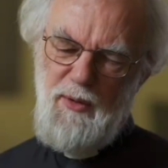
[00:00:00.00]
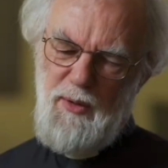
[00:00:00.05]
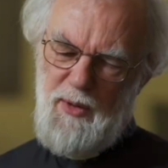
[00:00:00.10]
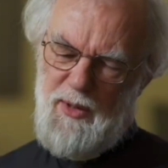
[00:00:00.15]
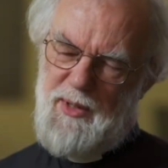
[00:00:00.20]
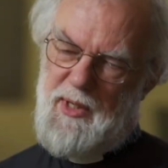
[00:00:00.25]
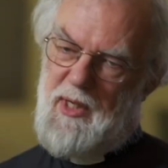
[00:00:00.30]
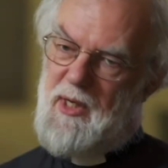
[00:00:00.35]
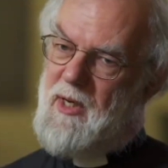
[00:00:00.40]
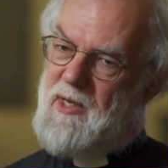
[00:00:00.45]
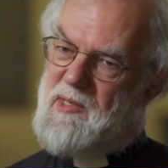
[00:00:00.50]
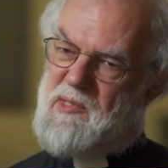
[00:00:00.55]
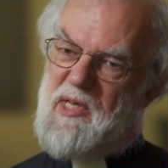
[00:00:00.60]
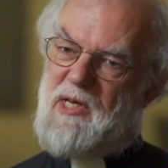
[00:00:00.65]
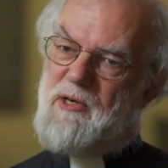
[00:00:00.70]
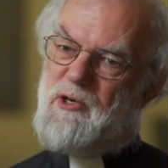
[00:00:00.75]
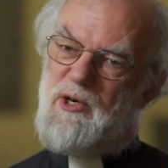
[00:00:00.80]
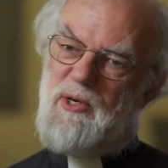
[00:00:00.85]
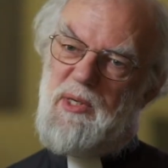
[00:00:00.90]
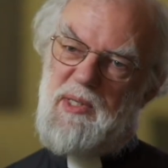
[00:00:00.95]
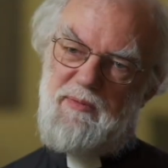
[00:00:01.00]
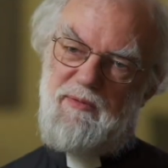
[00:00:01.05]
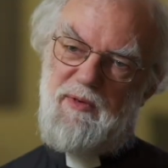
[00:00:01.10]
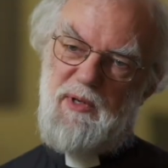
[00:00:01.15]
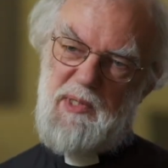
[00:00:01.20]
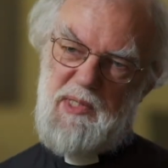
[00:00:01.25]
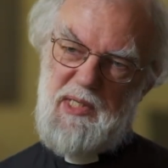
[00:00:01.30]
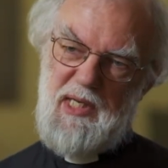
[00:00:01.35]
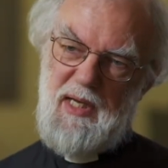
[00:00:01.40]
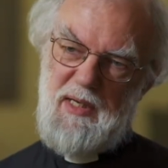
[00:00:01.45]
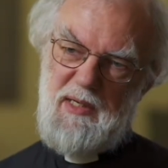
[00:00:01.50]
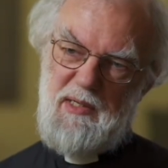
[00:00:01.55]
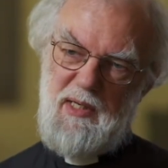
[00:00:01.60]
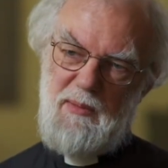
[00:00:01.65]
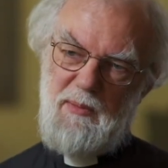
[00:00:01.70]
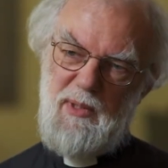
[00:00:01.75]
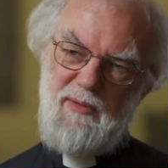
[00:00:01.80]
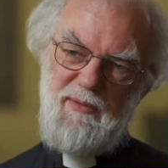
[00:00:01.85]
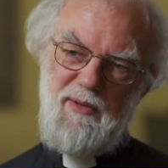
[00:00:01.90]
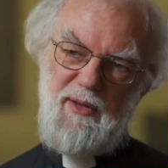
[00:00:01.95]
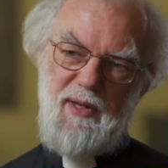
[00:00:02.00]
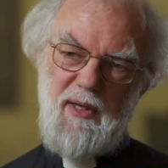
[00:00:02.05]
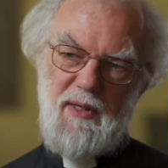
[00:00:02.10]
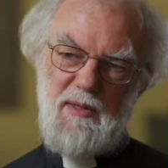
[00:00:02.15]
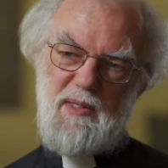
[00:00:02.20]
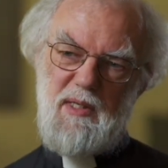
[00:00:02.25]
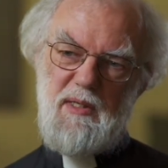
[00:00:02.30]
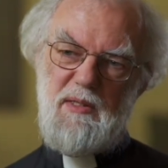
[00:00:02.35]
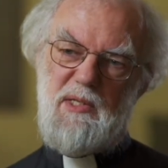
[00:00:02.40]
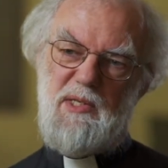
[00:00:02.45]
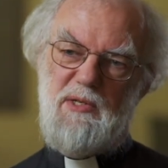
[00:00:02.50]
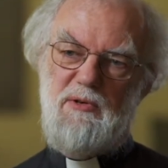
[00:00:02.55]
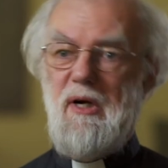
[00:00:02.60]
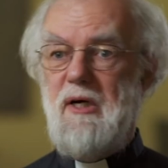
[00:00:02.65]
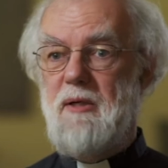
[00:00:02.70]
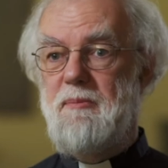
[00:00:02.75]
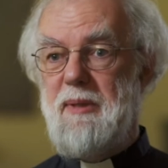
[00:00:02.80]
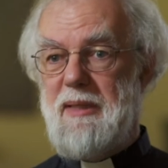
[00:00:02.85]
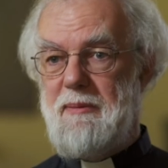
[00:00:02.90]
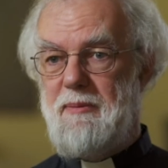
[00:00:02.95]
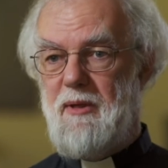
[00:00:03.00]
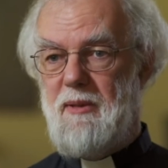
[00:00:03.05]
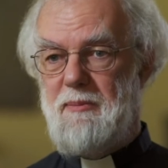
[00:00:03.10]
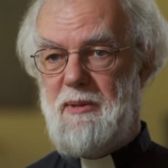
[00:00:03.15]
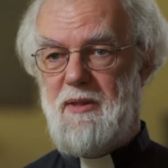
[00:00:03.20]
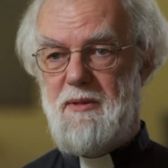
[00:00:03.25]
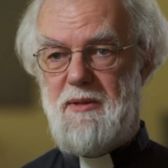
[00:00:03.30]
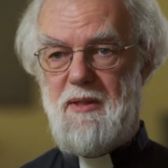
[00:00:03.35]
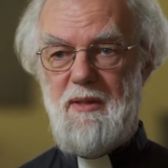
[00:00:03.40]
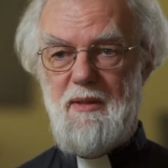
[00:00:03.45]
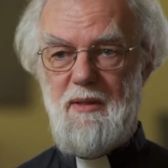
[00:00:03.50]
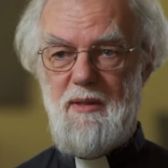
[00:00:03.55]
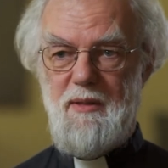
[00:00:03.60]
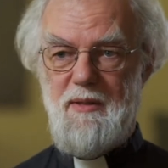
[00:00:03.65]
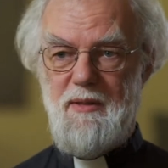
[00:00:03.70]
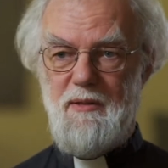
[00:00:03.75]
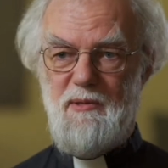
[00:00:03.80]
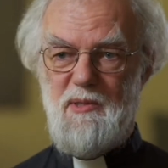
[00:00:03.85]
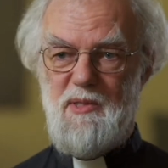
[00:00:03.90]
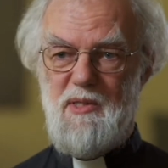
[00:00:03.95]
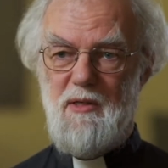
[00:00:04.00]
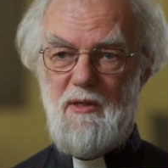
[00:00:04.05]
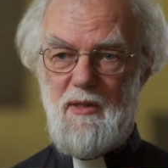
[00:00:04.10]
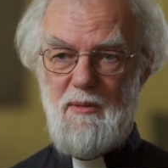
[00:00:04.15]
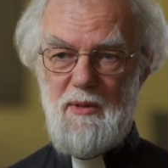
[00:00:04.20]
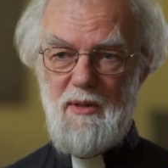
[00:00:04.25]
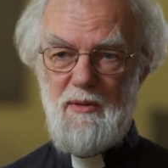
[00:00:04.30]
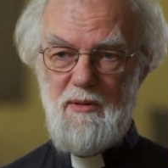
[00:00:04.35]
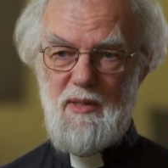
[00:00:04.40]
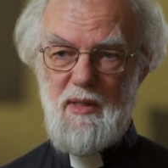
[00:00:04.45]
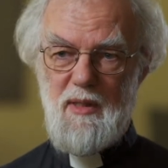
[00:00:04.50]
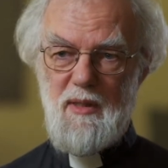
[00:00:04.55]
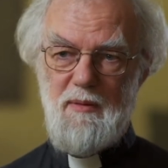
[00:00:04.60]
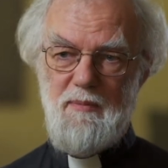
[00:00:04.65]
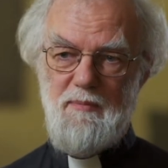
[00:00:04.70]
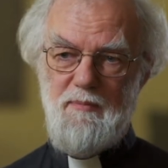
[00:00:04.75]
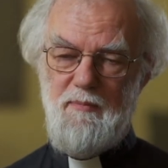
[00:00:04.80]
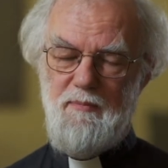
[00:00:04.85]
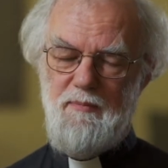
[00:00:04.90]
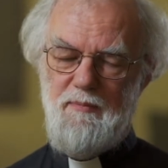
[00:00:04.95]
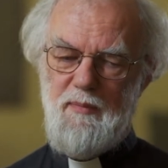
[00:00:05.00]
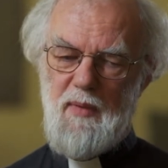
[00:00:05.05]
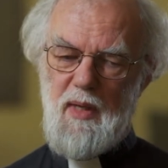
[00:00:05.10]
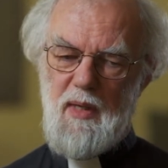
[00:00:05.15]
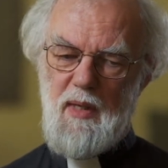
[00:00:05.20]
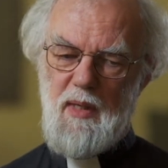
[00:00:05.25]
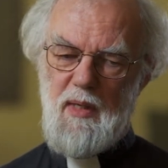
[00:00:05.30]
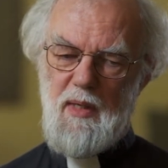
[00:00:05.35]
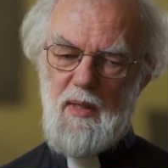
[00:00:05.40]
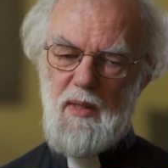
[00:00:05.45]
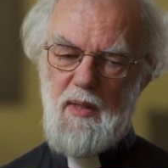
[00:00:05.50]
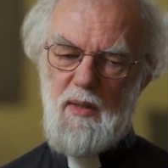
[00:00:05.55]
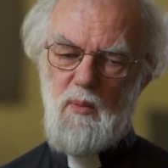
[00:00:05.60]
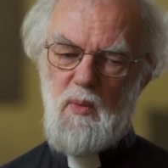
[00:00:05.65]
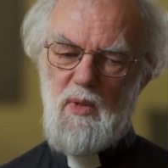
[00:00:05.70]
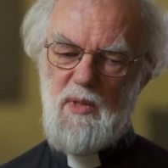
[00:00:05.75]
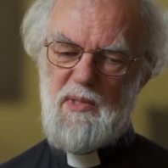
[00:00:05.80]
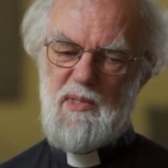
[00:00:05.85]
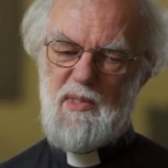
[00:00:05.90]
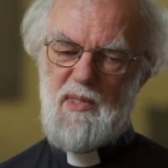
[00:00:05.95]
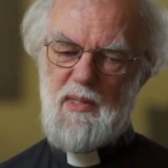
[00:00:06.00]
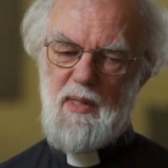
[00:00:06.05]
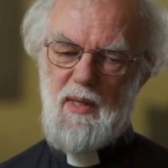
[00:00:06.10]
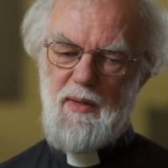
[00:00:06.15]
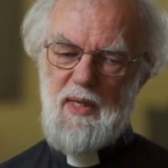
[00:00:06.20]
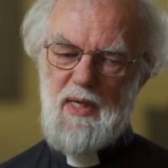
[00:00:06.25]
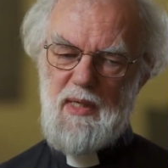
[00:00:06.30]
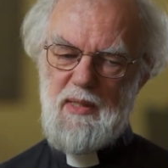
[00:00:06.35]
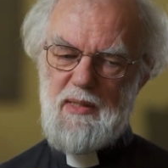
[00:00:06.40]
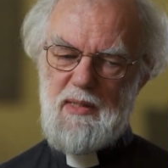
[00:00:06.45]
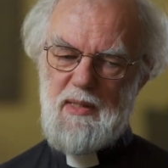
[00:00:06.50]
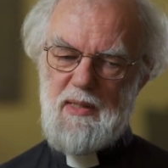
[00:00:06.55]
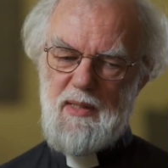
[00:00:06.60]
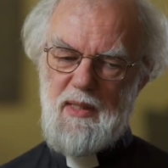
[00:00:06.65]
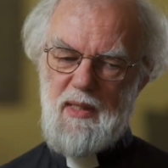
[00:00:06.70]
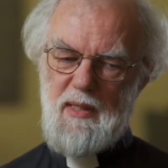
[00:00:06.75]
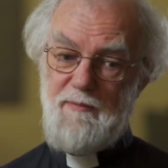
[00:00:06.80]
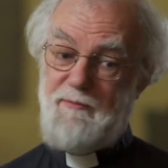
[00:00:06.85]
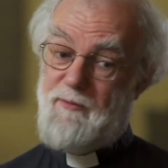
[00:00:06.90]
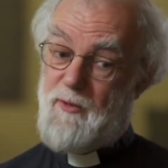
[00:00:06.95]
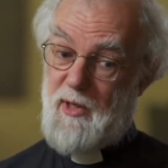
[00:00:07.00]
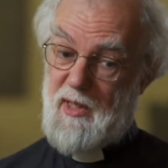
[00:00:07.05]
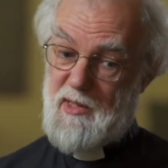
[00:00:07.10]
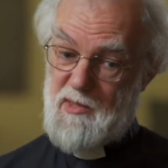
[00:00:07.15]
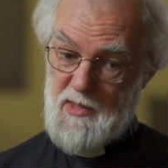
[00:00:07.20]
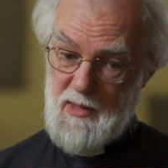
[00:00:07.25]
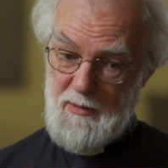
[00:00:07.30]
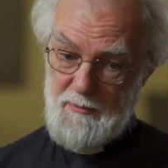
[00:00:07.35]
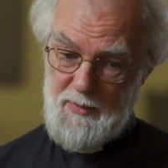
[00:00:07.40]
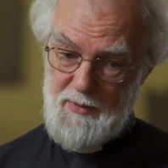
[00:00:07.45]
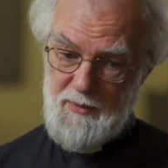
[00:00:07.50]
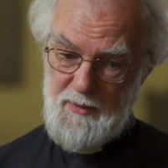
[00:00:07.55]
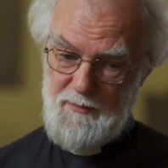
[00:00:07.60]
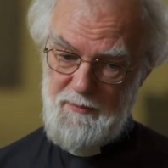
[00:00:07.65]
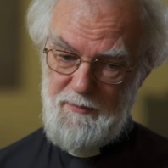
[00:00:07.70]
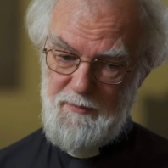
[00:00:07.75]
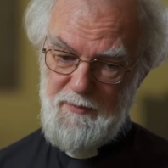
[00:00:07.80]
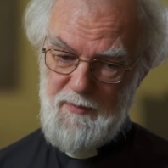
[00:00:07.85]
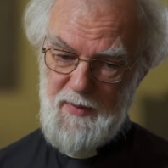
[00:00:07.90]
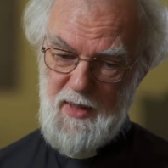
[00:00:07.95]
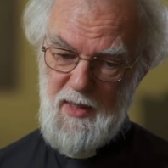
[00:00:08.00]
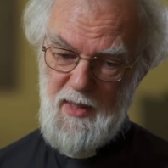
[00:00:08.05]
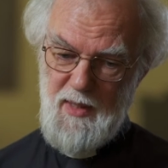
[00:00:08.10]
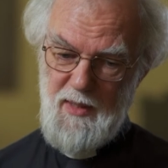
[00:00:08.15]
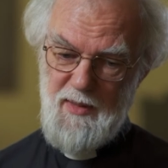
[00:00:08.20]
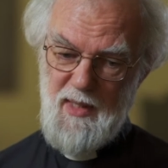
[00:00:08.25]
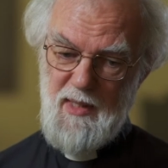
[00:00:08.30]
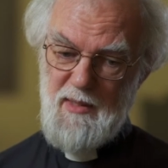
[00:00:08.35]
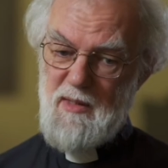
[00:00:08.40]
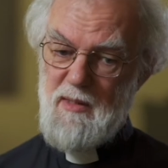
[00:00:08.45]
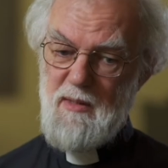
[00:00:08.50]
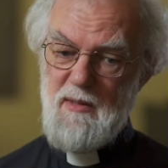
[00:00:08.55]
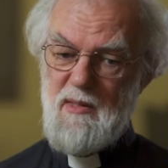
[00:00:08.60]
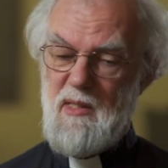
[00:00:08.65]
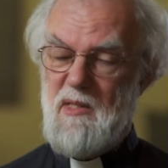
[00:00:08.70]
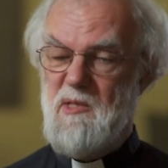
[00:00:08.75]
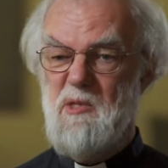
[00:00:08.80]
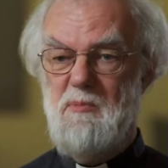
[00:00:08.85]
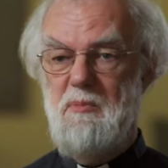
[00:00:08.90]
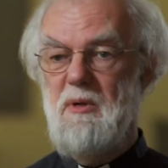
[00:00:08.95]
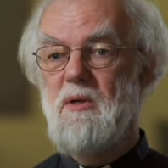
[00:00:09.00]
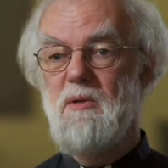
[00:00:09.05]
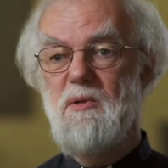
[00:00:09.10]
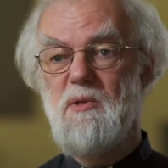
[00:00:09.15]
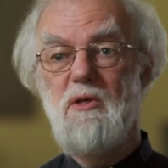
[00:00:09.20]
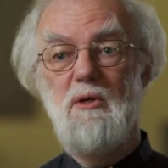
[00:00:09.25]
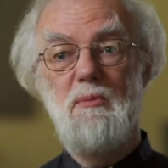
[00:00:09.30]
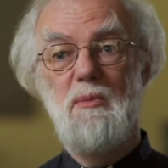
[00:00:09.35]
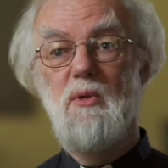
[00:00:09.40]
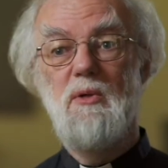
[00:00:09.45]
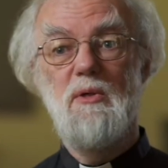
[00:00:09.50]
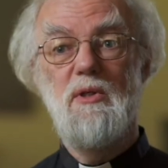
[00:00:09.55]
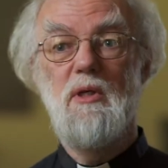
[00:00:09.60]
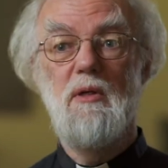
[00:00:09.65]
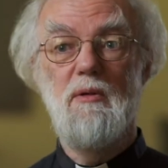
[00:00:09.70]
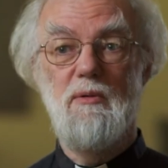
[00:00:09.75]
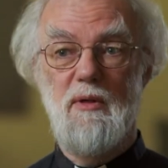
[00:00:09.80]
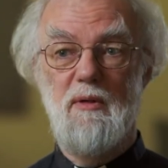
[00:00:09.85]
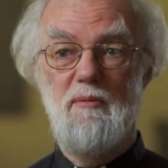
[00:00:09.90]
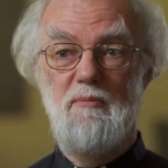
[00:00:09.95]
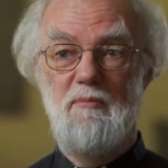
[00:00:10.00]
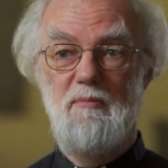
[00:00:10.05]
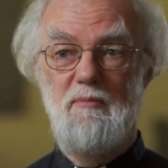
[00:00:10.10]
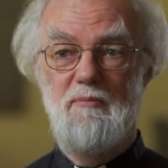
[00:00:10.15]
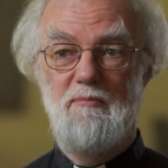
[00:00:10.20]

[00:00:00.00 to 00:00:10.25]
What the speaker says: you look at the early centuries of Christianity, one of the things that struck people about the Christian community was that they, for example, they didn't expose newborn children.